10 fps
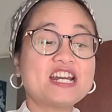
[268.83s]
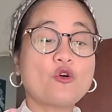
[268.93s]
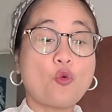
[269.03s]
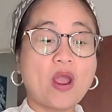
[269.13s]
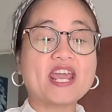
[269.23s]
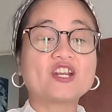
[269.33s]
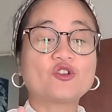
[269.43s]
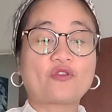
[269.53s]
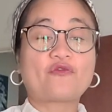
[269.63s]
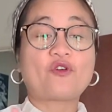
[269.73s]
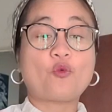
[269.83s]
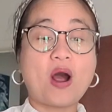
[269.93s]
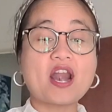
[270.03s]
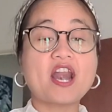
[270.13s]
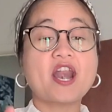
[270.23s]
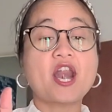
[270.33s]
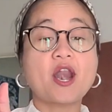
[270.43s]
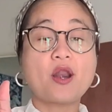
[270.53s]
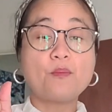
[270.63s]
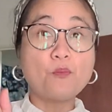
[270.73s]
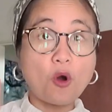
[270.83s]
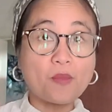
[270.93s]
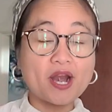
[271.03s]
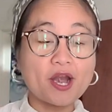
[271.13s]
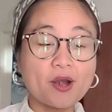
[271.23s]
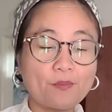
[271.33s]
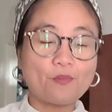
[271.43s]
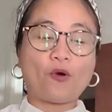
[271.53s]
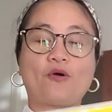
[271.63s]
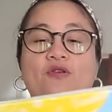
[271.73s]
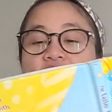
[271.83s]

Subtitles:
wait not for one moment more.